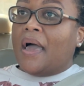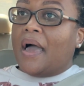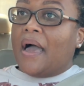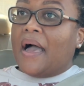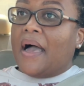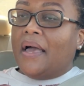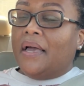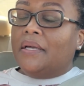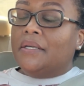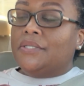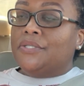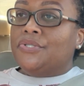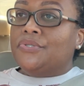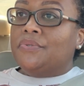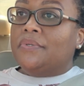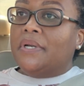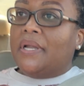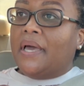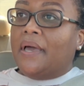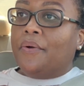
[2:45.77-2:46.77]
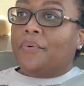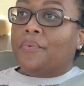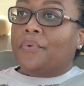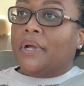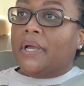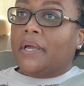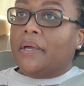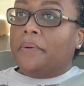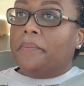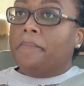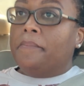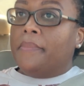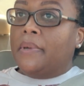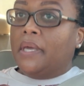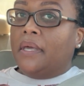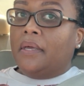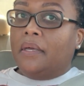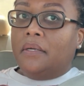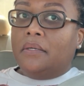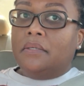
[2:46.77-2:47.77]
I do not
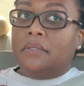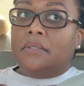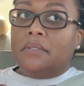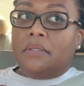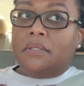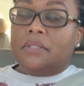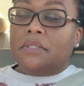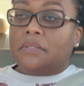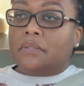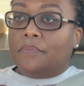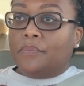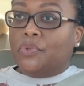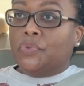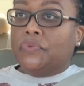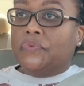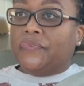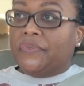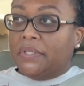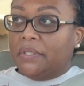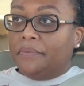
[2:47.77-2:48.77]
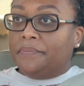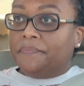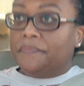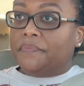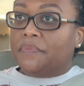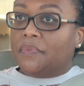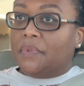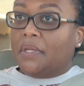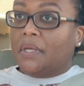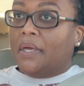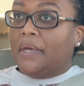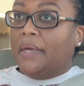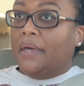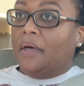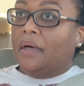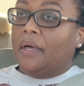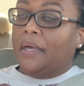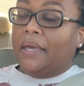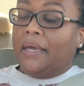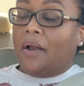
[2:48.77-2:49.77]
recommend this movie
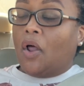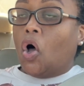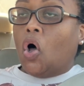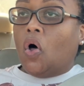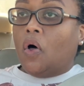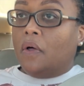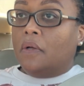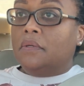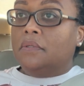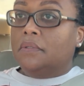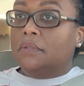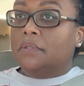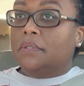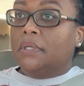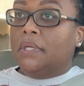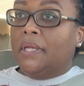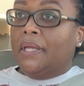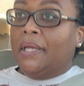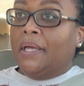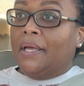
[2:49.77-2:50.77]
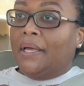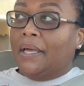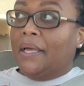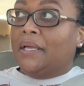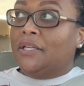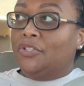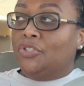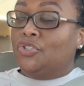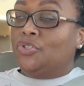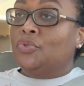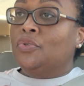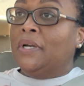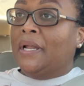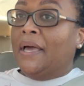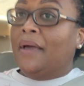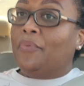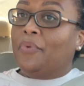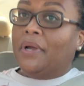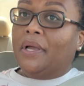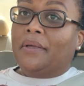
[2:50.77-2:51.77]
at all. I do
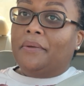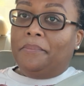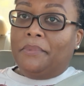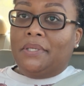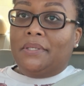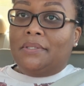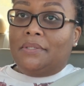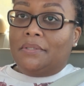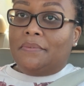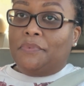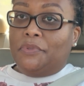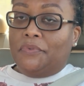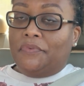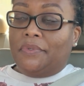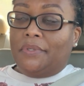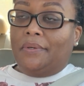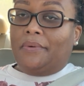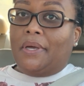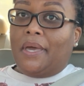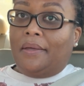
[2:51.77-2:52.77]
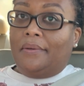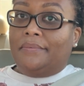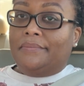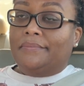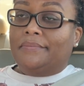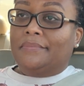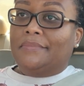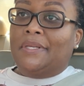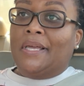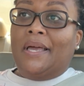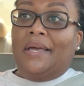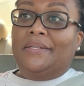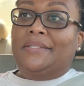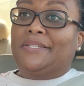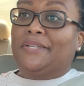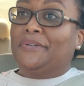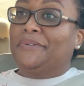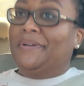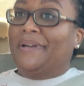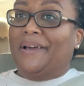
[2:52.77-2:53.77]
not recommend this movie, okay? I
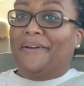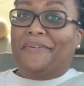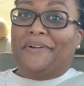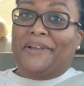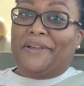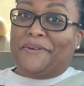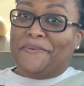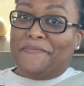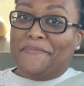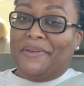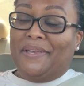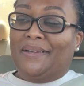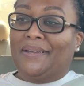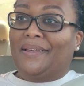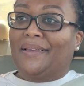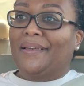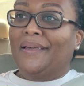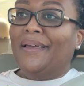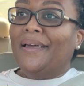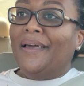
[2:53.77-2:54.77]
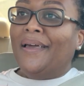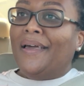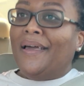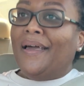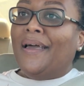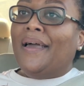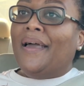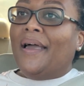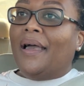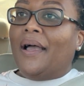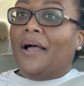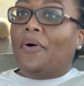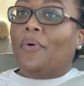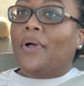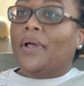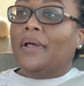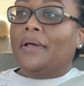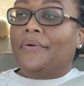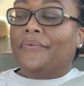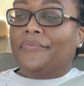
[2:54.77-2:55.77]
do not recommend it.
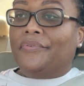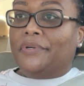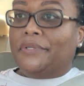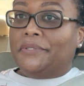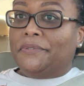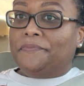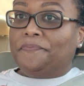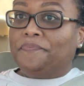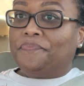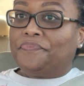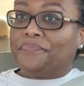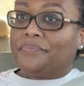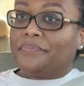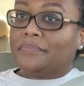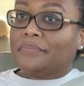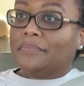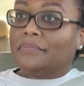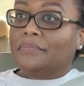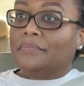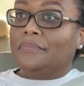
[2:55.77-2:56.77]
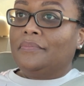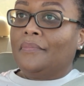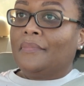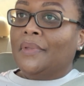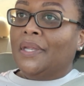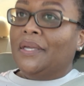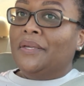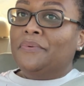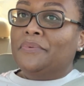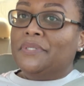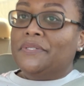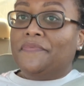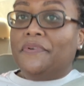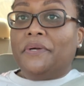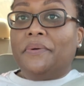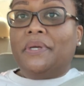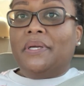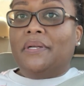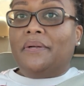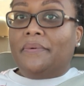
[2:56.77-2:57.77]
However, it was
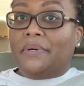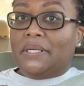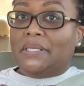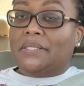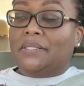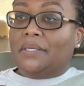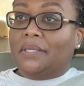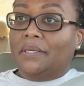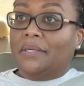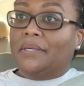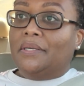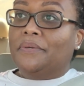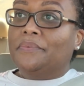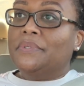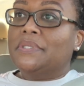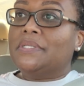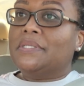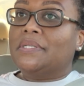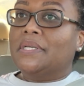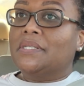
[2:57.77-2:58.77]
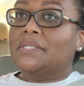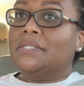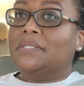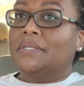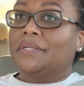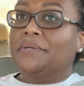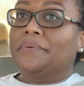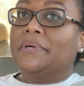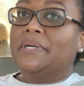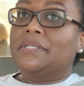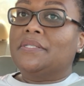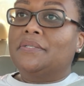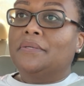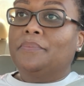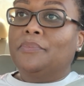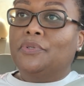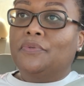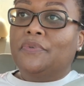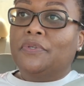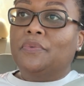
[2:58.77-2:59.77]
very interesting. It was such an
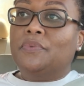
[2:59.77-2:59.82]
interesting movie.